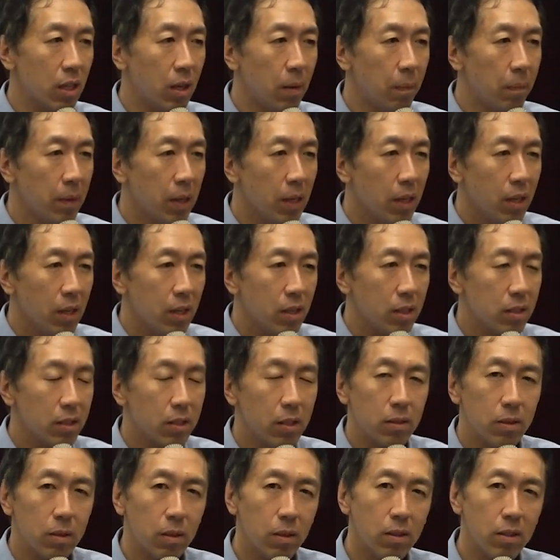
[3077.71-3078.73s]
Um,
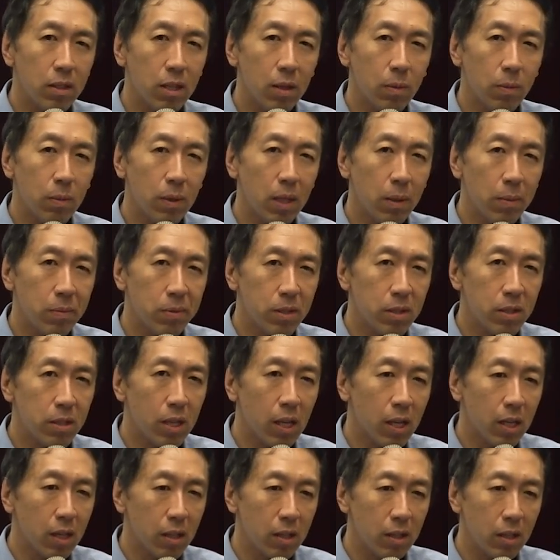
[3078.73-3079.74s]
so it turns out what I'm
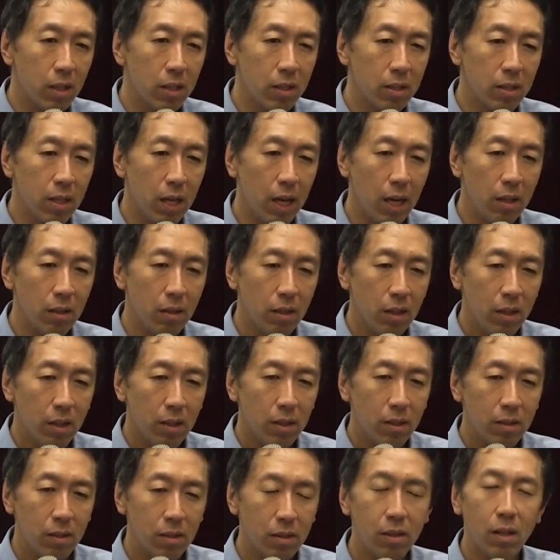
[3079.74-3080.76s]
seeing is that
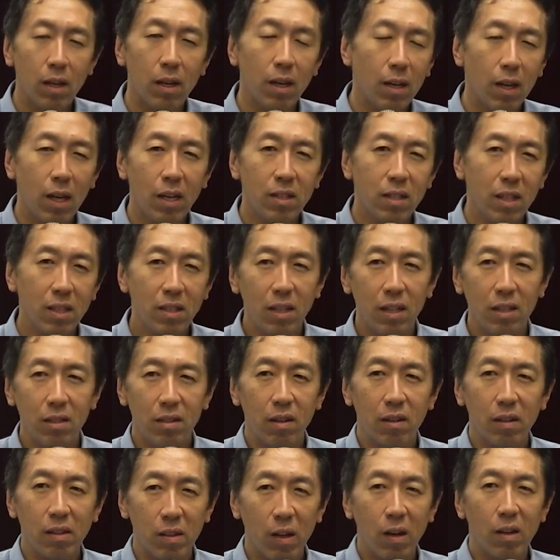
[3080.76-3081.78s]
I think that
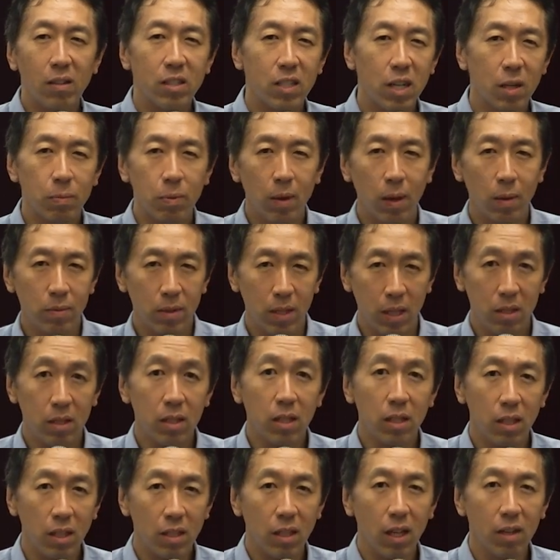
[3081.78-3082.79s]
there are long-tail problems that
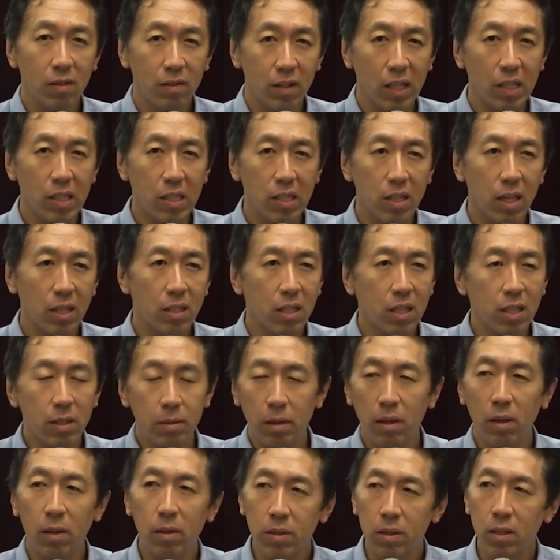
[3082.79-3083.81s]
need a lot of data
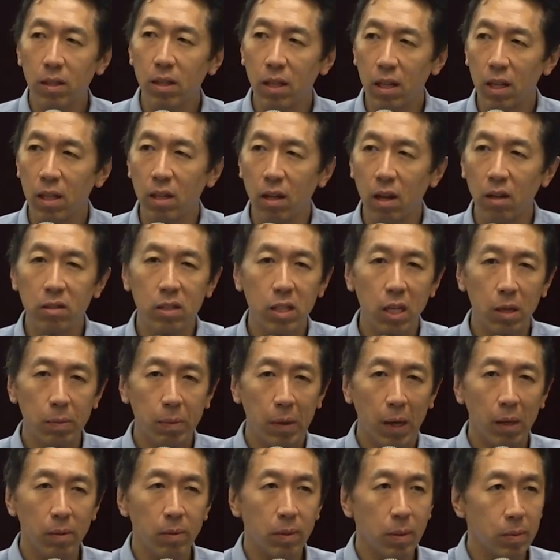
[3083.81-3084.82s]
scientists. There are also a lot of long-tail
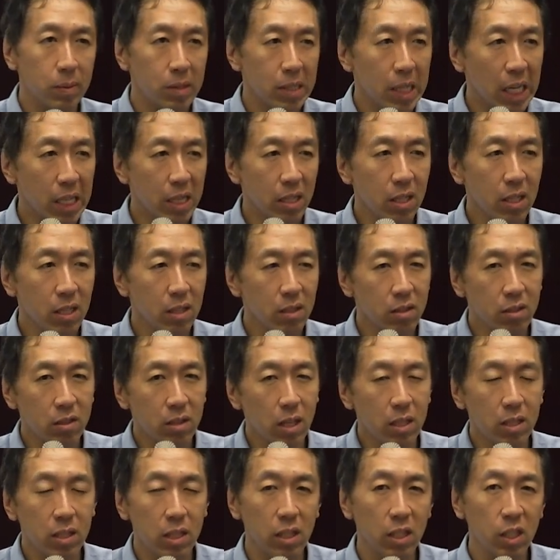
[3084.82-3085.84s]
problems that need
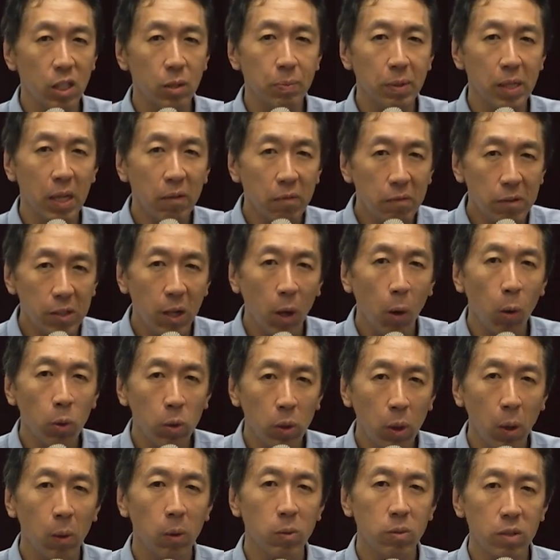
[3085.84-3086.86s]
just a little bit of
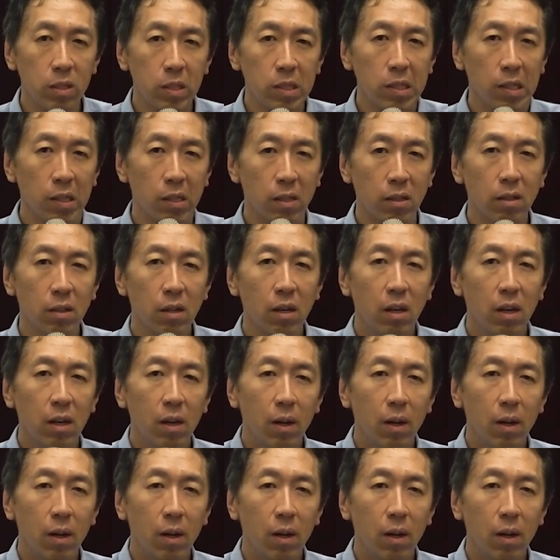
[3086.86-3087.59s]
local skill.